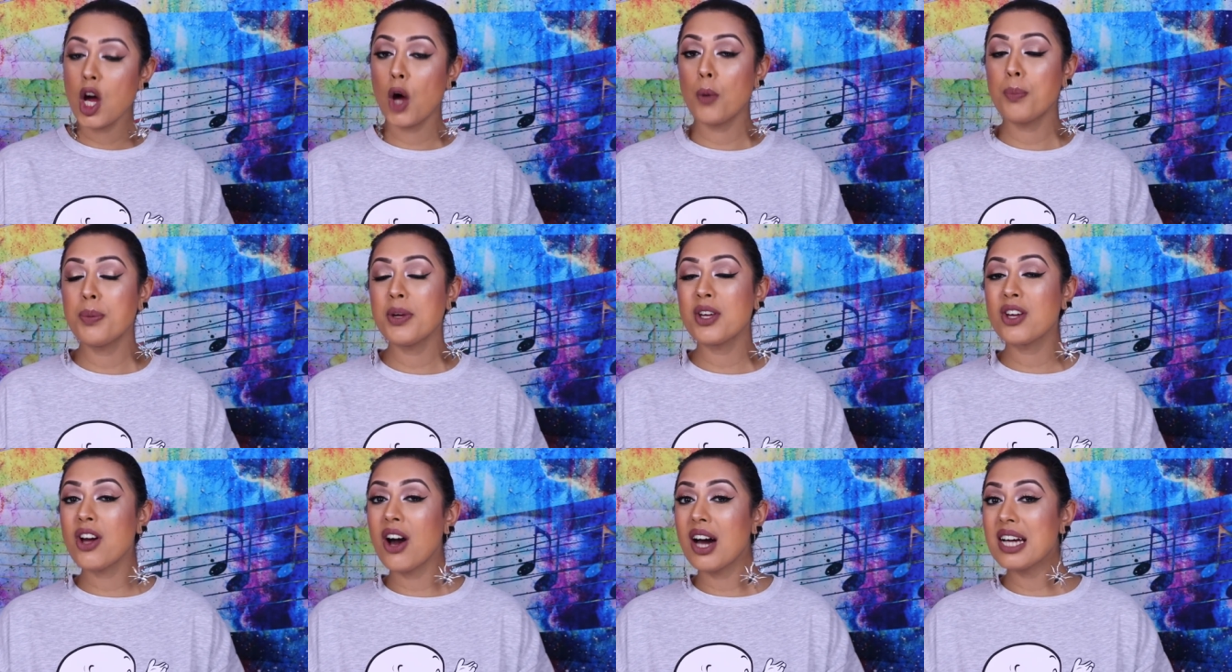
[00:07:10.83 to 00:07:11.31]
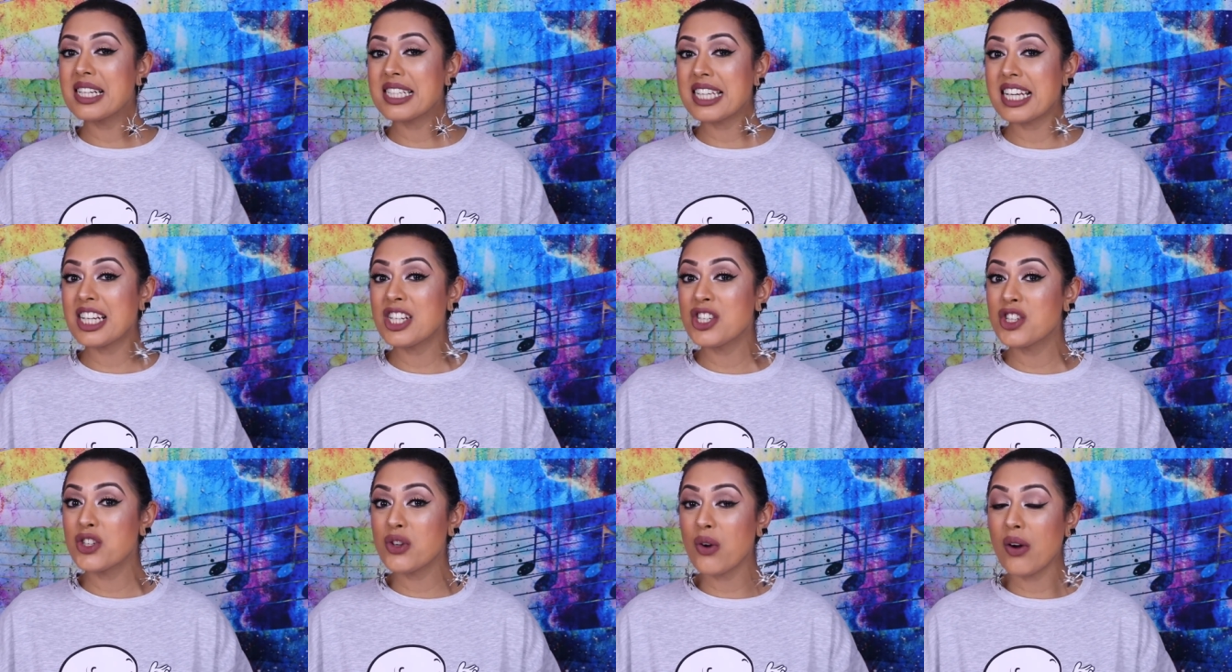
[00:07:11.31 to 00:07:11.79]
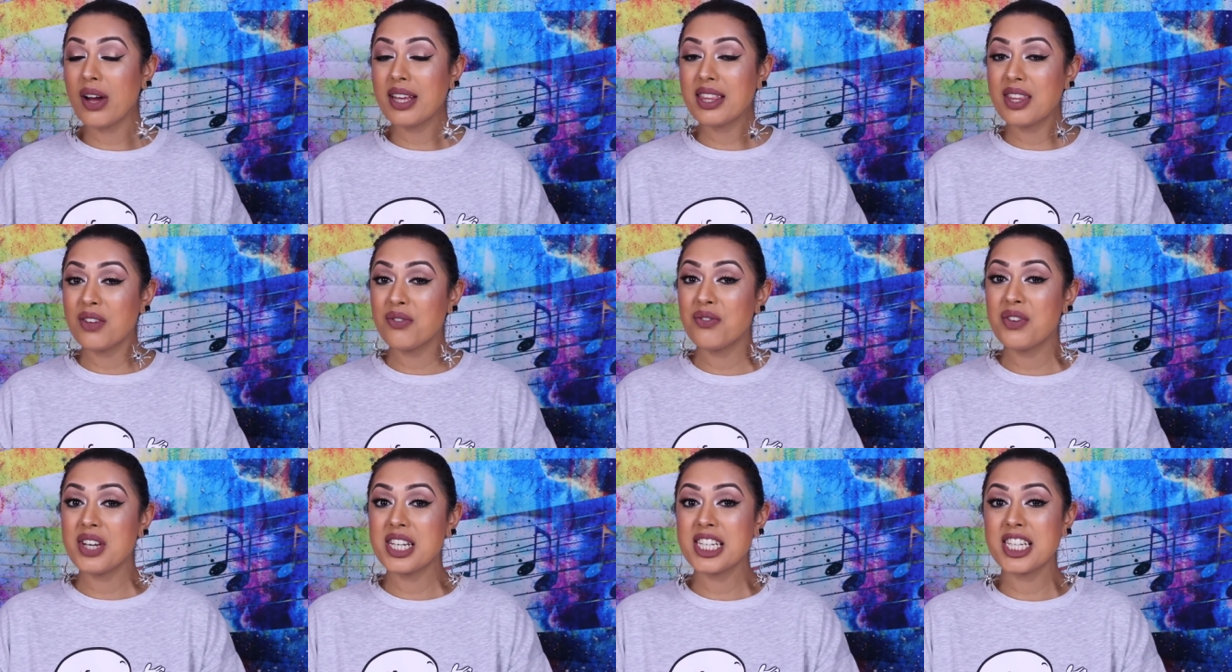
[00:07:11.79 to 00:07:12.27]
Hope you guys enjoyed
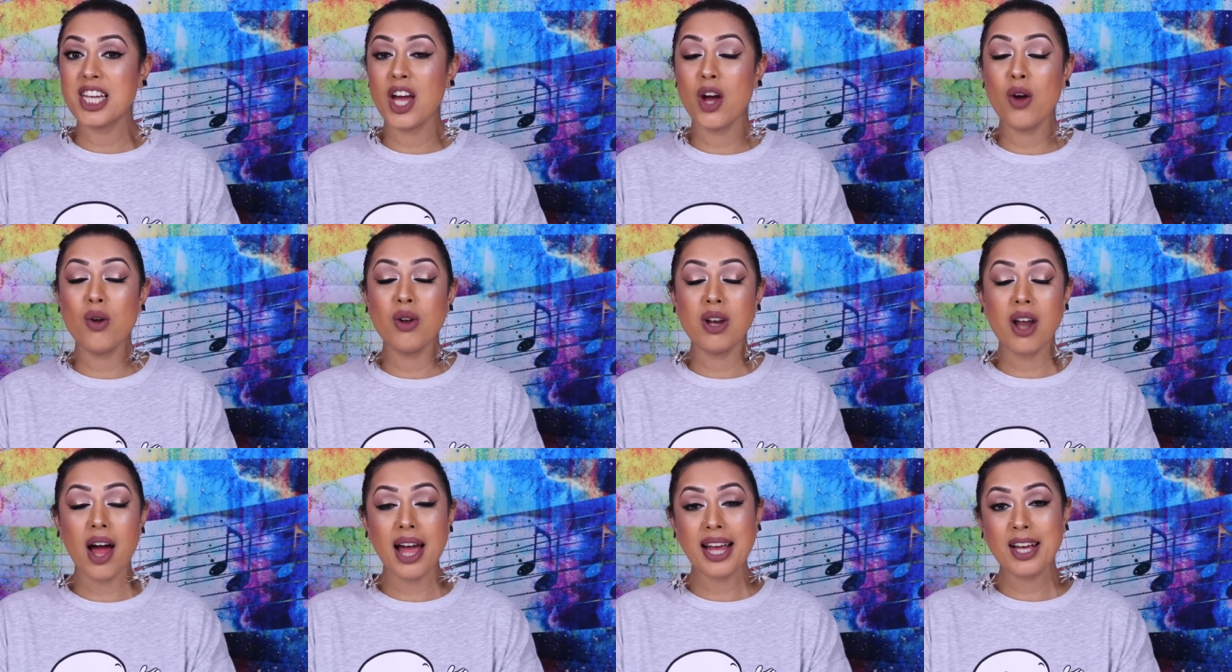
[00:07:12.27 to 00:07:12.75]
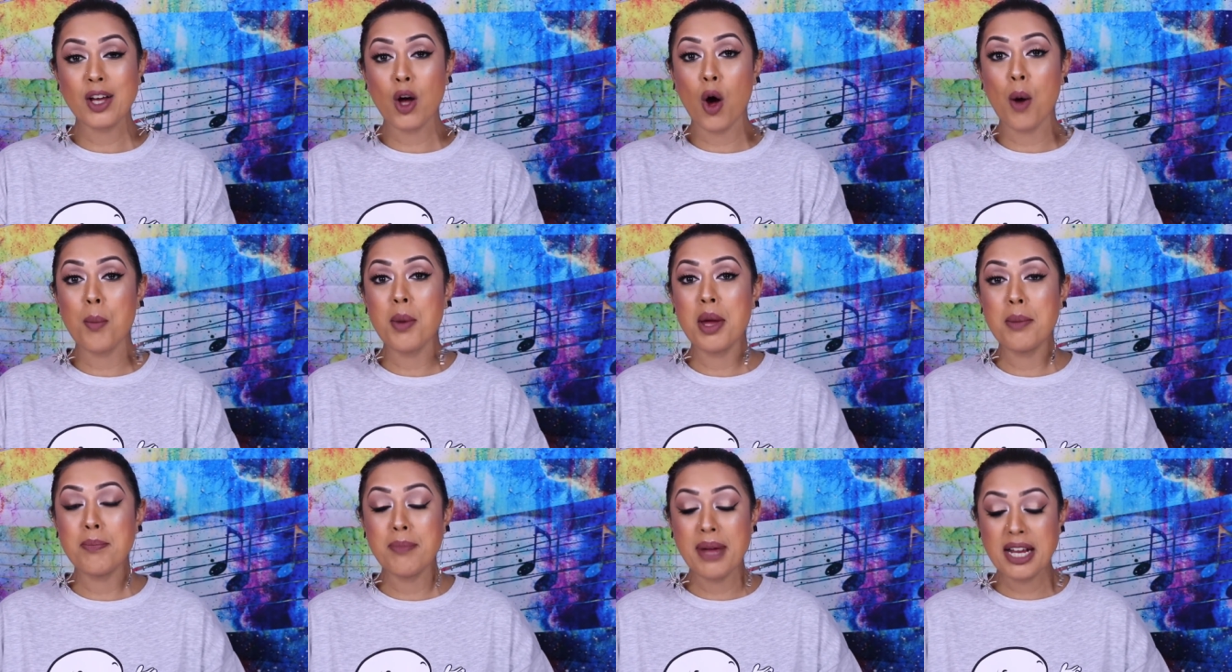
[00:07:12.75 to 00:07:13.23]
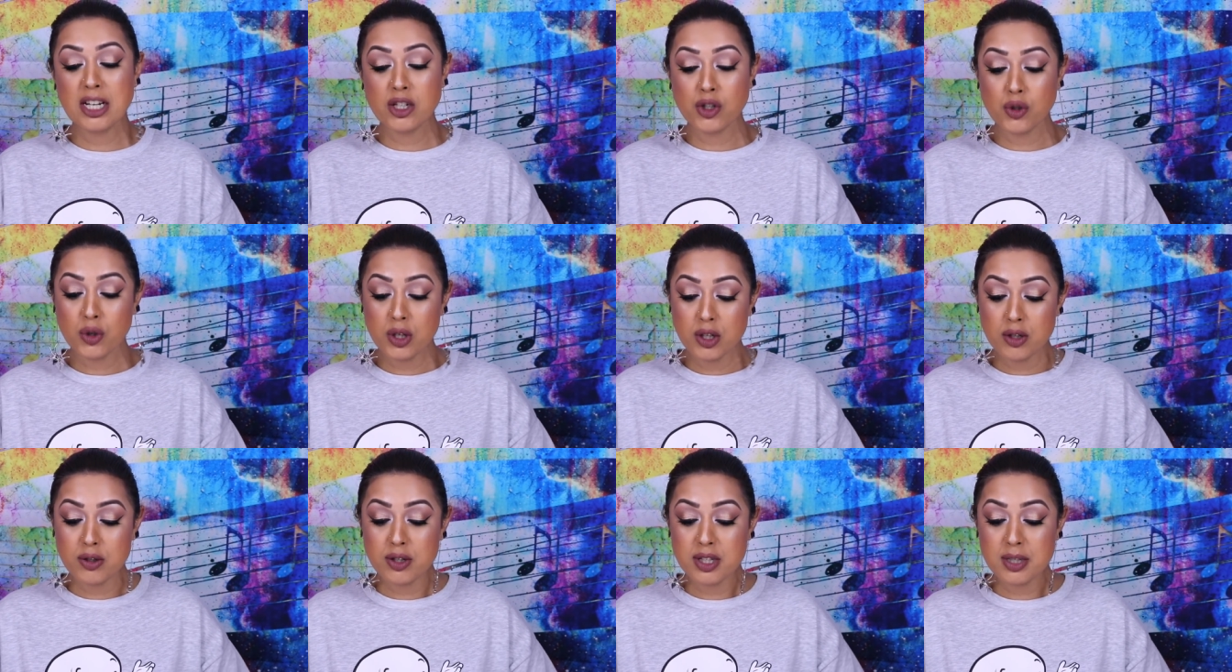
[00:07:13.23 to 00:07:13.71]
the video. Like, comment, make
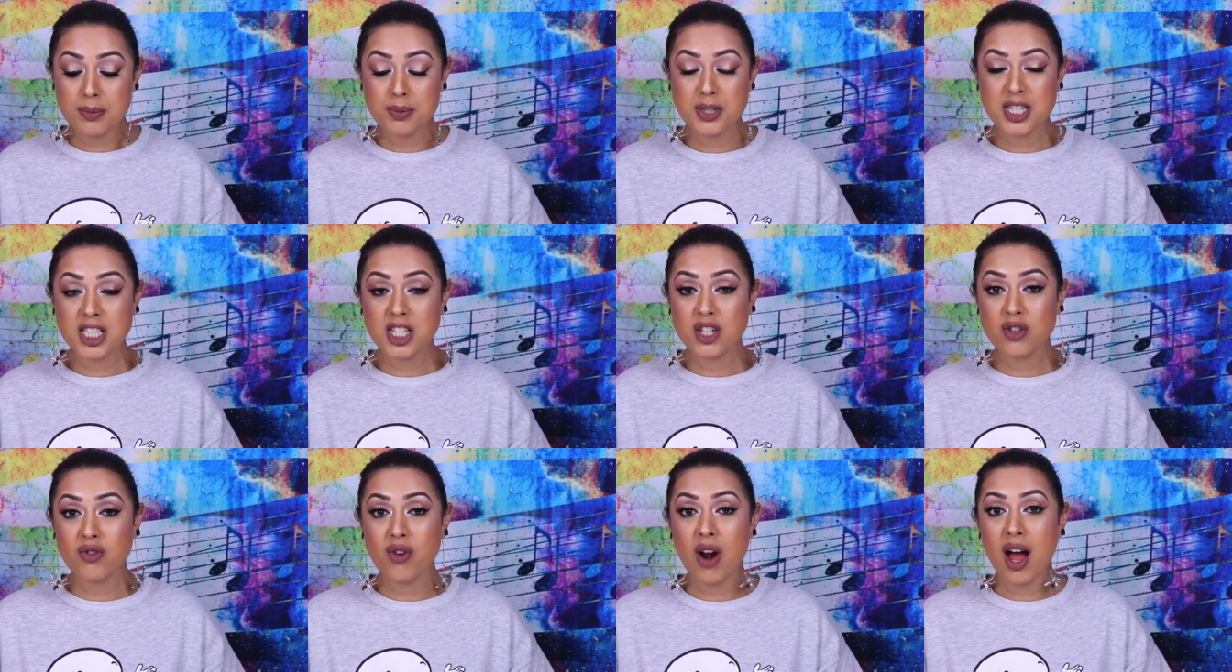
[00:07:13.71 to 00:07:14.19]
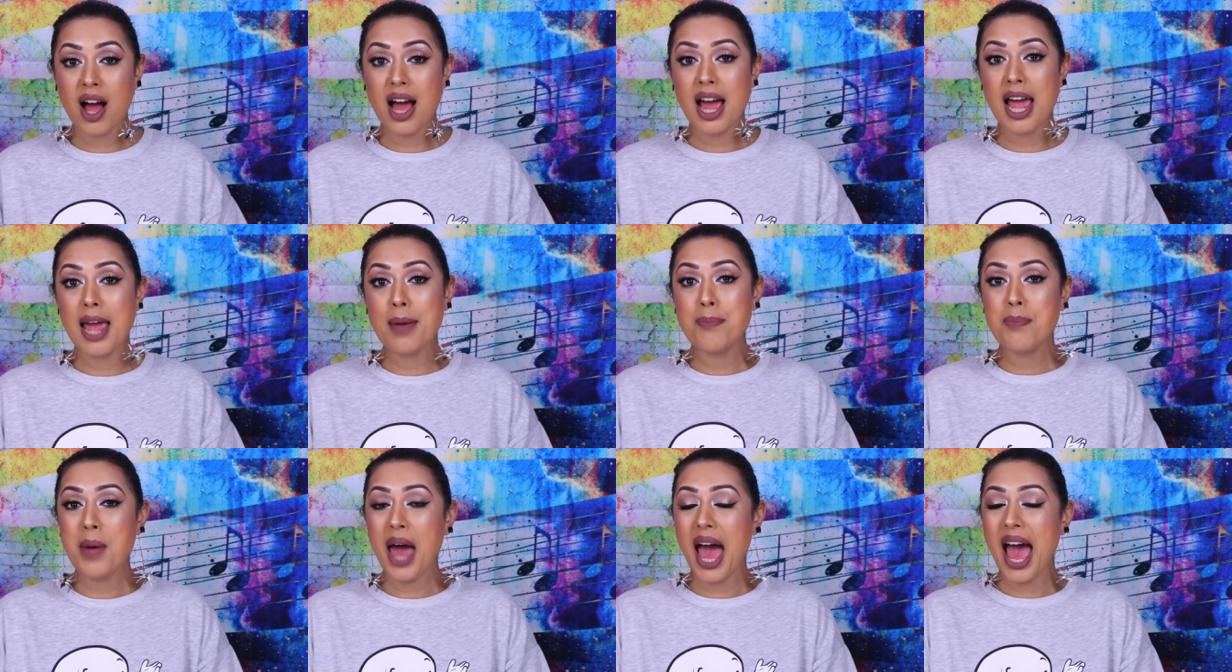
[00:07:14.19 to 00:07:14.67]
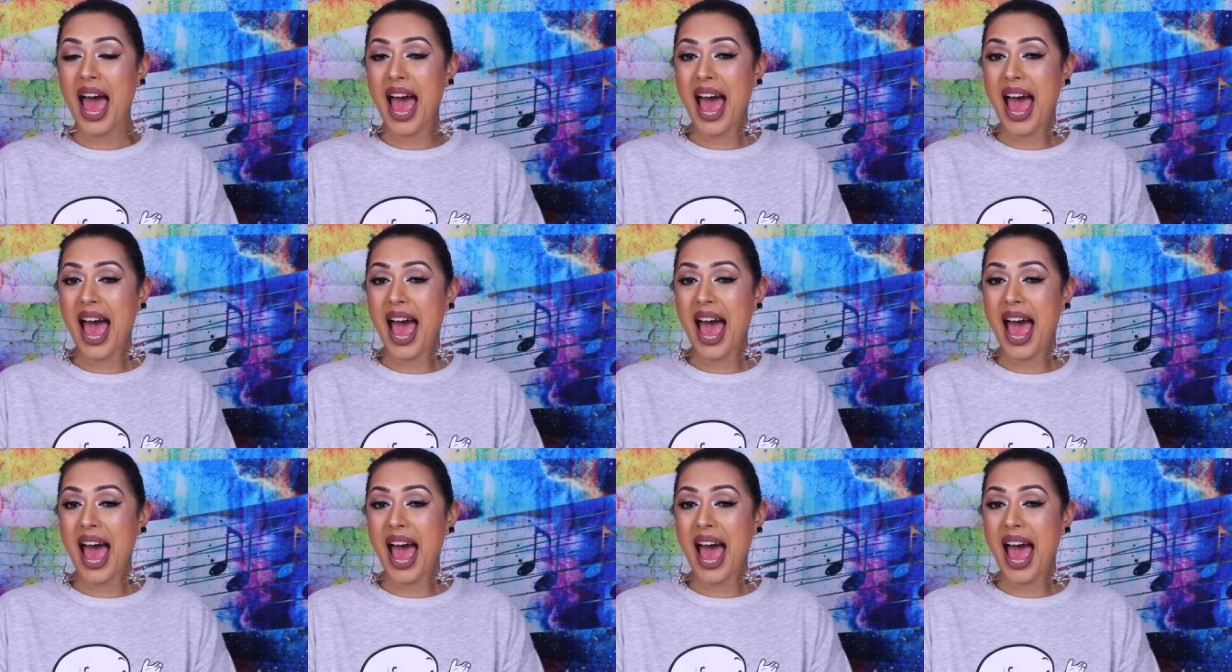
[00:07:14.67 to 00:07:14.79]
sure you subscribe.